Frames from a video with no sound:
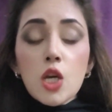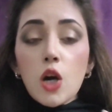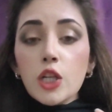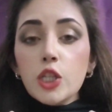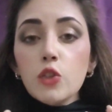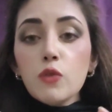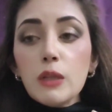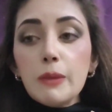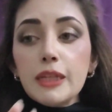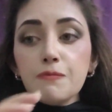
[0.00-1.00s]
or you will
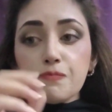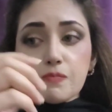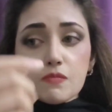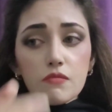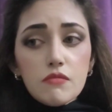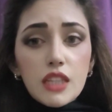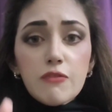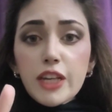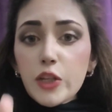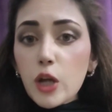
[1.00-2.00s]
be,
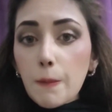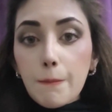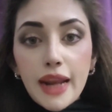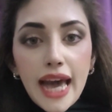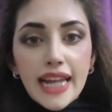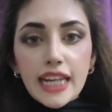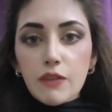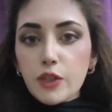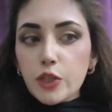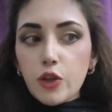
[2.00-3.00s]
when you are planning,
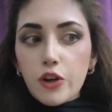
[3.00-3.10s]
when you are